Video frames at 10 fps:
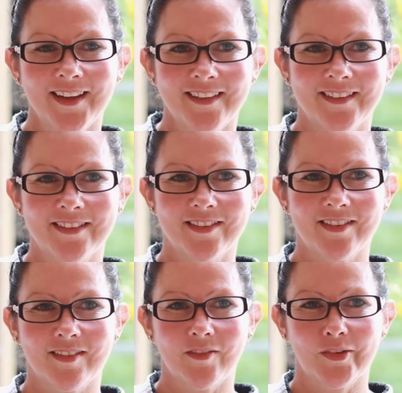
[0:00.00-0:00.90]

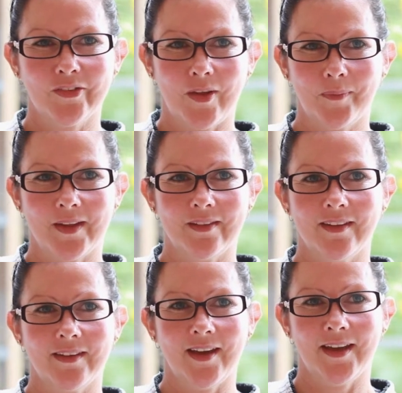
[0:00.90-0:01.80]
This was something
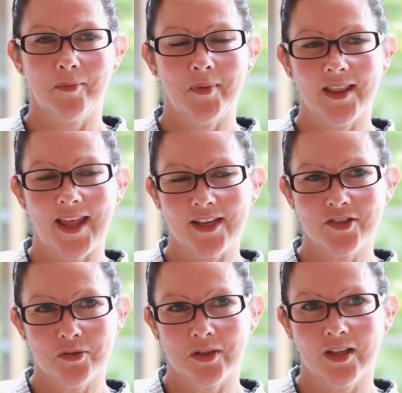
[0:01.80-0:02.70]
that came
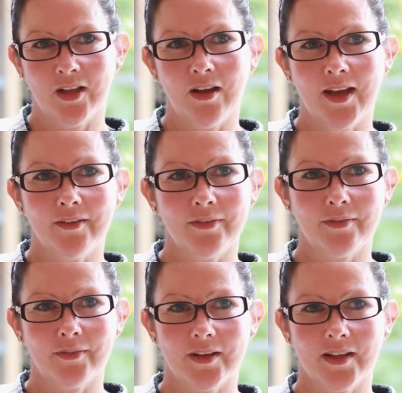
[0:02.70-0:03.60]
later in life,
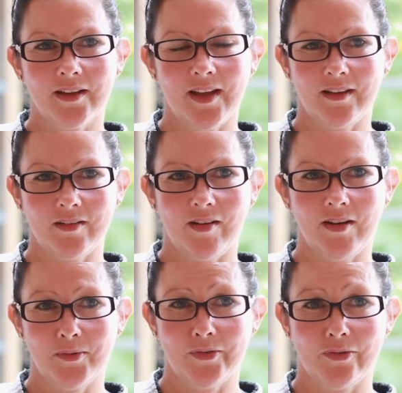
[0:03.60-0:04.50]
that
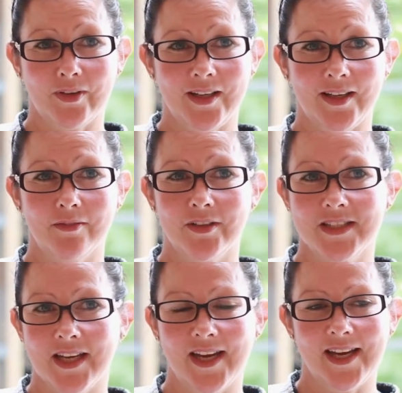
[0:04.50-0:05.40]
I was drinking every
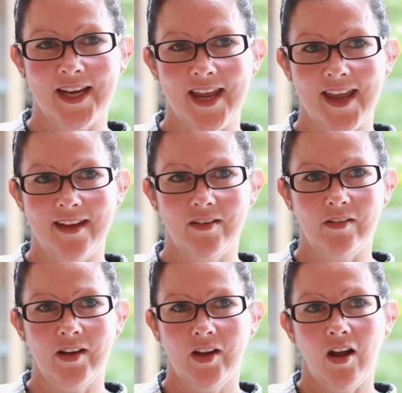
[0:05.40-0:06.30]
day
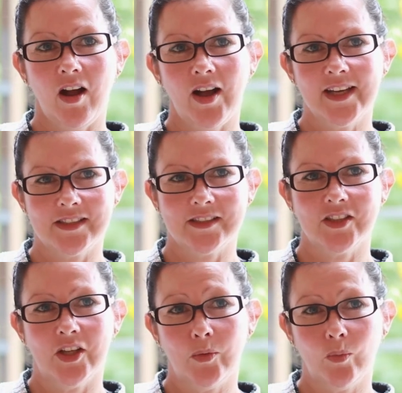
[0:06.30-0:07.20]
and I didn't
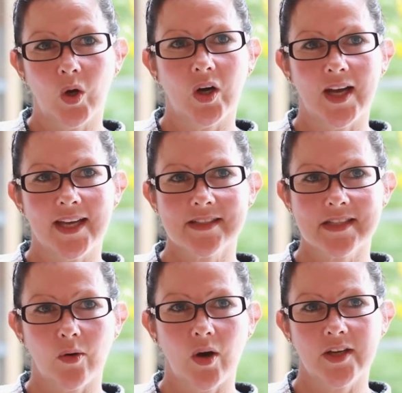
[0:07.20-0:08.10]
know why,
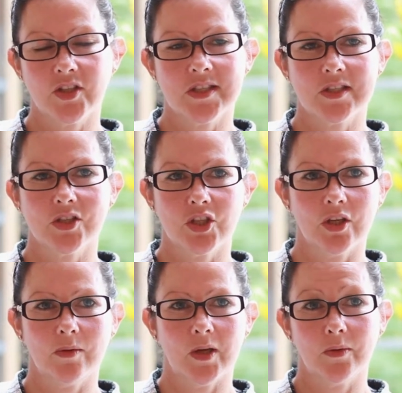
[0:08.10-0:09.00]
so I just
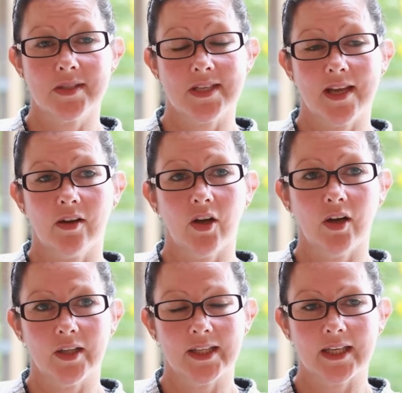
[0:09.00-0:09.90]
assumed I was an
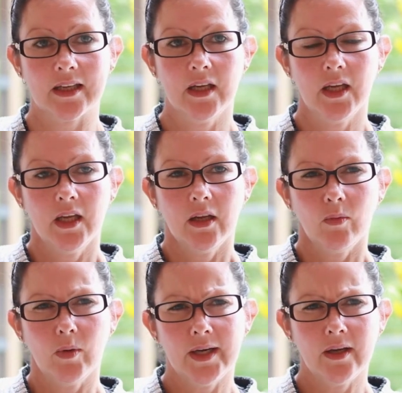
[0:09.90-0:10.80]
alcoholic.
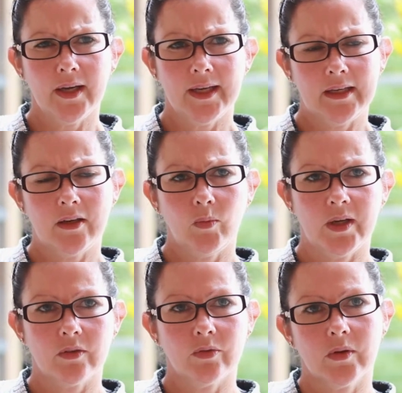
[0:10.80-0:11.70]
When I
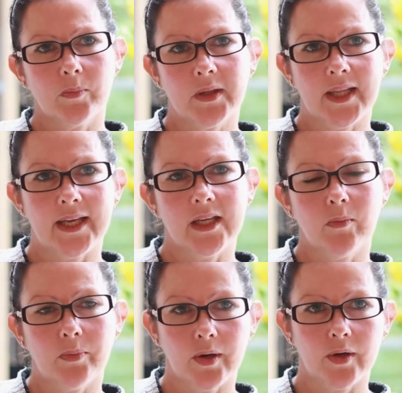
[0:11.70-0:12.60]
went through the
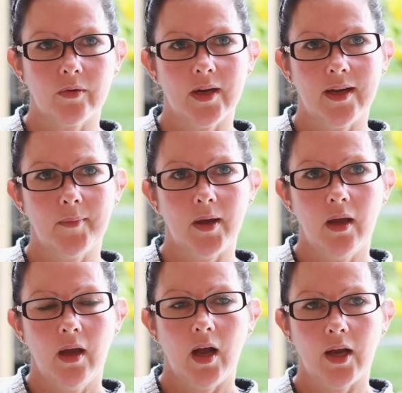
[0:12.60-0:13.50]
Palladium program,
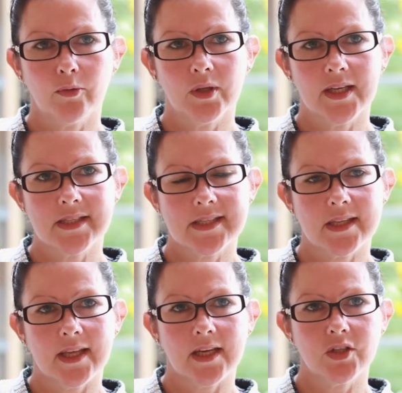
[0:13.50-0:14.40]
I realised
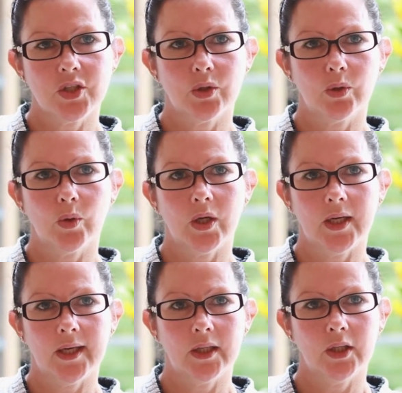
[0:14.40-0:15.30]
that they do
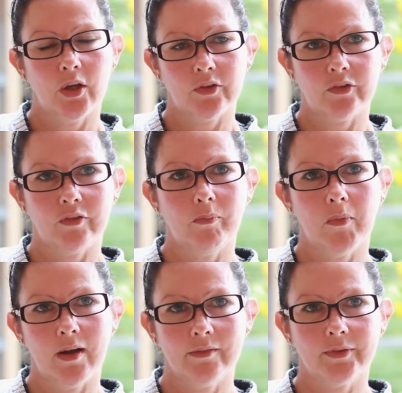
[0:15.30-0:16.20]
a lot of
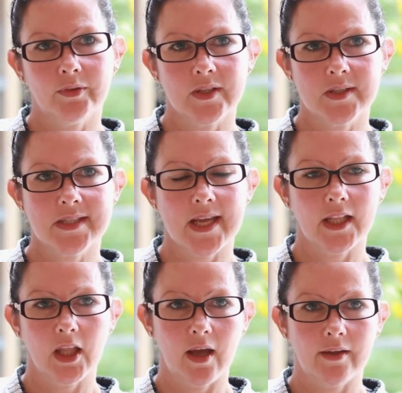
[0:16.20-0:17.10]
mindfulness,
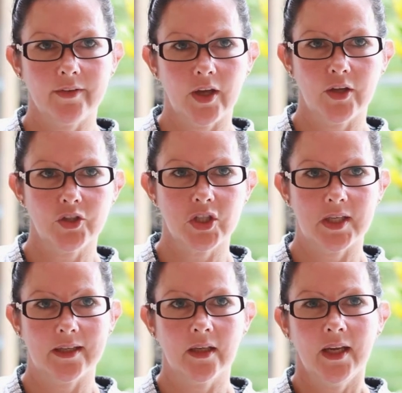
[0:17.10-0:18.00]
life
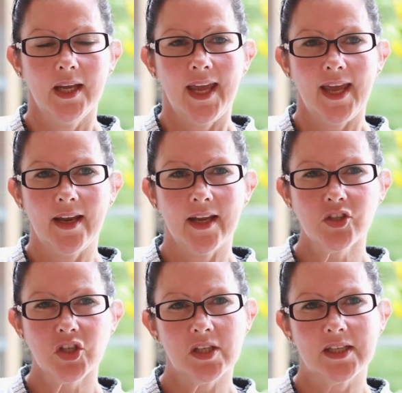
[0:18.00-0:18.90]
coaching, and
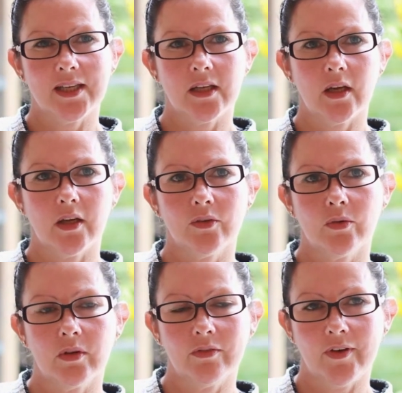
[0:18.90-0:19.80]
actually go
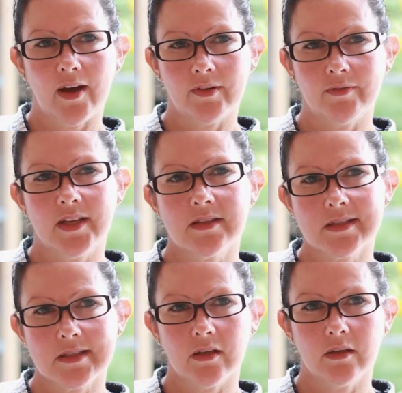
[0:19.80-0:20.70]
through the 5
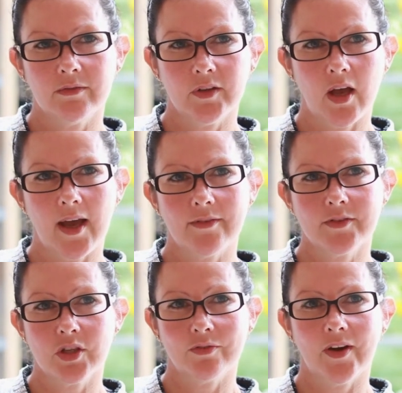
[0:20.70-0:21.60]
events of life
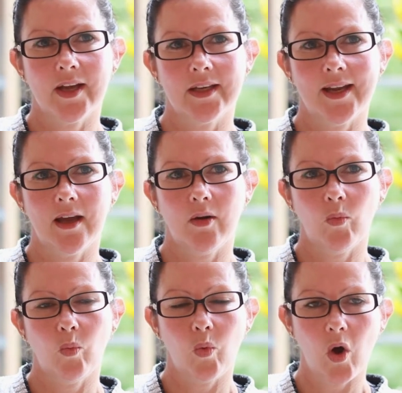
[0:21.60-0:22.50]
to find out
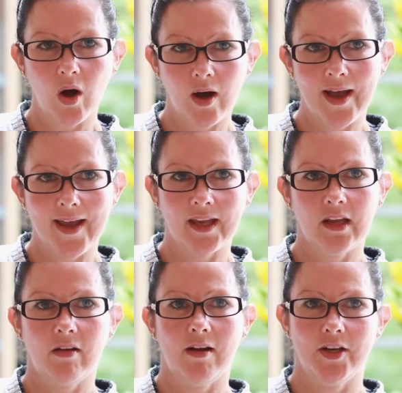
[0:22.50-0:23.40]
why
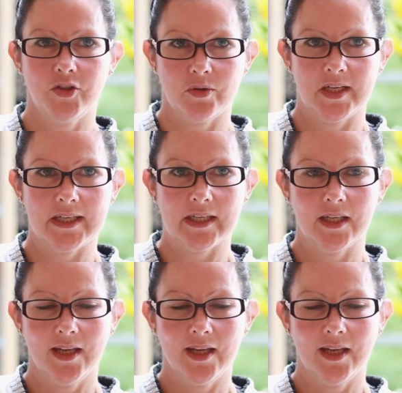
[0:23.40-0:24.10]
I drink.